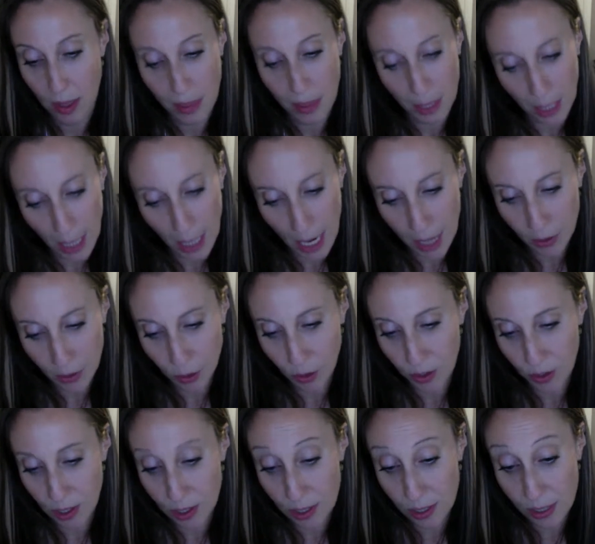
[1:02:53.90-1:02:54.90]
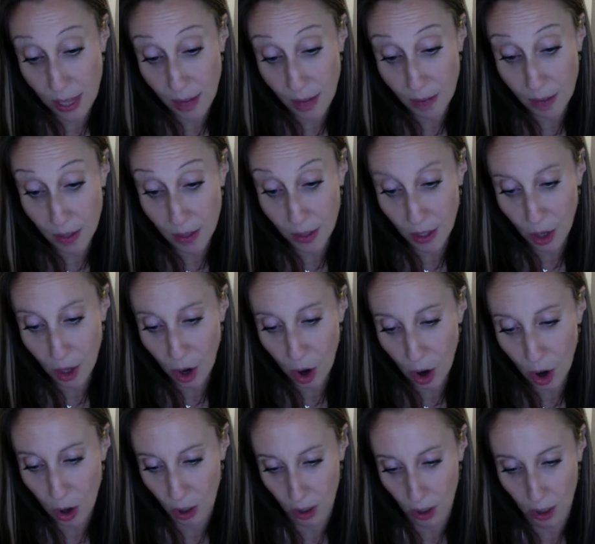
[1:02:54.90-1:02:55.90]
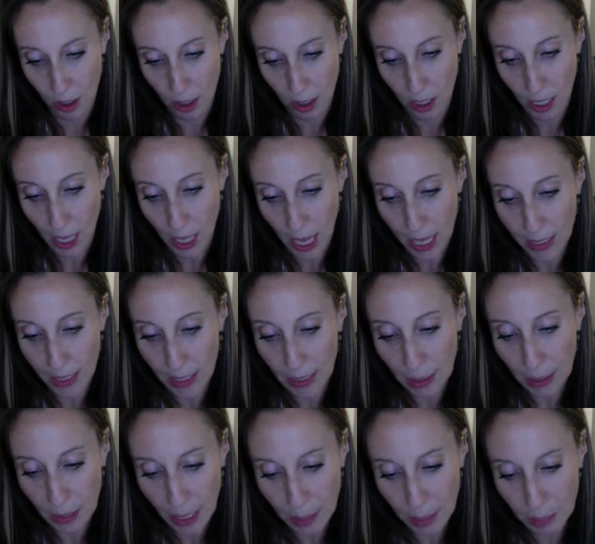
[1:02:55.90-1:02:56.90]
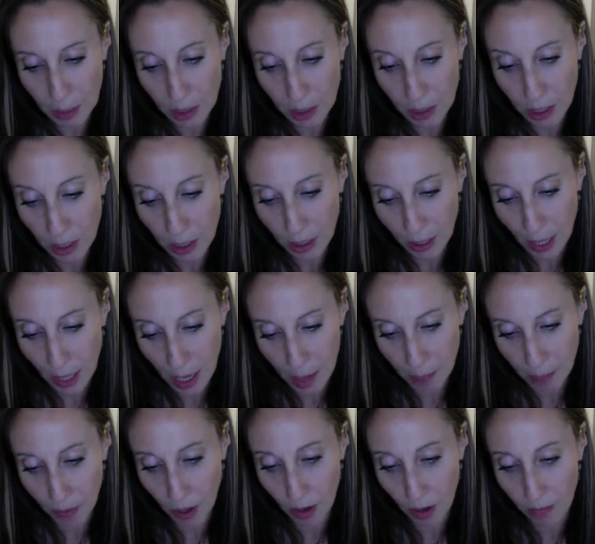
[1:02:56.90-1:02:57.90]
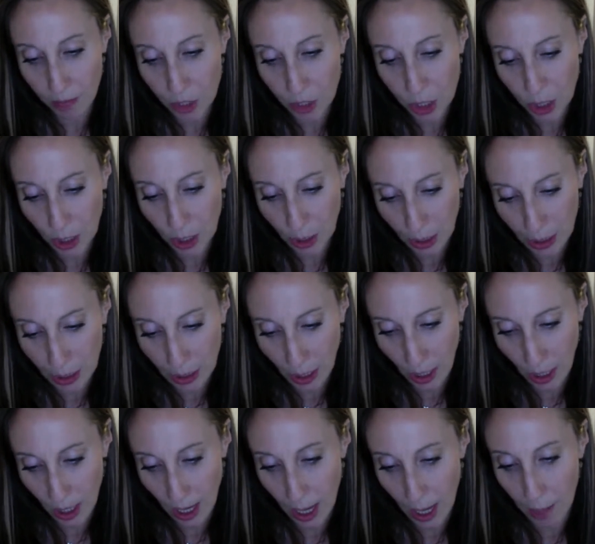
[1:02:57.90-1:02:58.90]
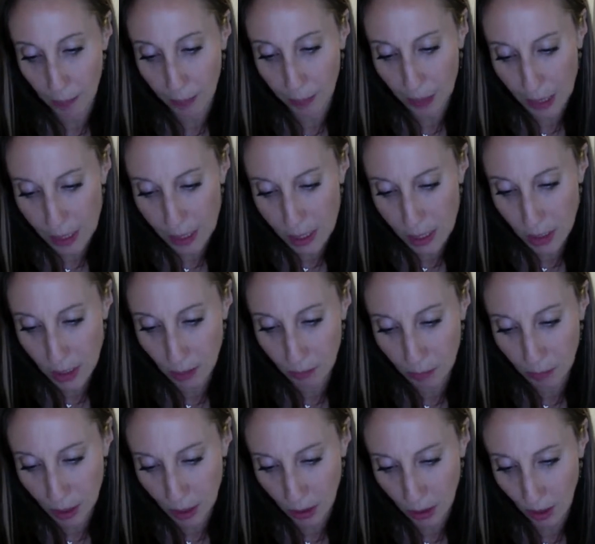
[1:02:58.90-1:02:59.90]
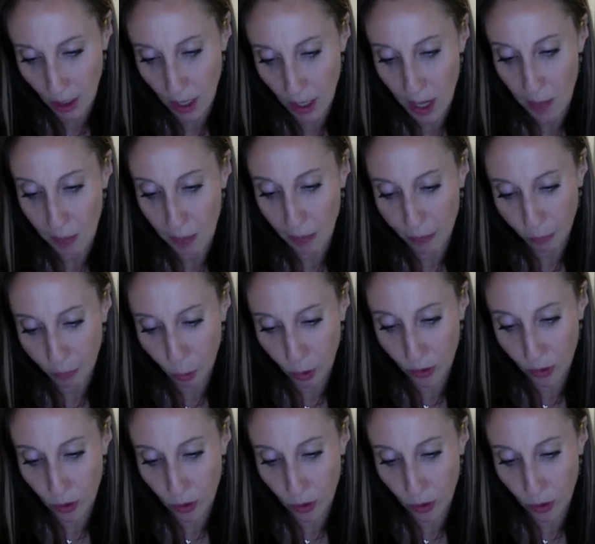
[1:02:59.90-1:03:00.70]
Then I entered the seventh hall, and he led me to the camp of Shekhinah and placed me before